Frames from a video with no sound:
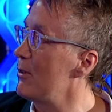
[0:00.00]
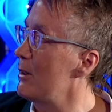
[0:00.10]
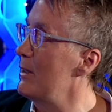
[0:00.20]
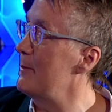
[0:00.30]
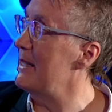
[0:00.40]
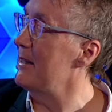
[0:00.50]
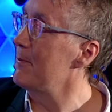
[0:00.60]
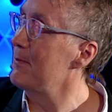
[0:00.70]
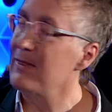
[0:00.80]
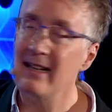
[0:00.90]
who are women.
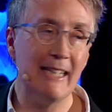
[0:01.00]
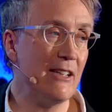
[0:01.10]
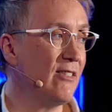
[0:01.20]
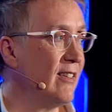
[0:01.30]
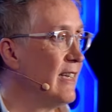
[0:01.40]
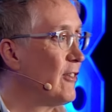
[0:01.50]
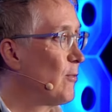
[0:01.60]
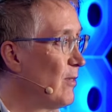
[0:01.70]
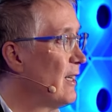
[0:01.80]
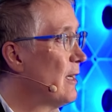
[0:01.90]
And you see that's
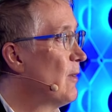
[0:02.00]
really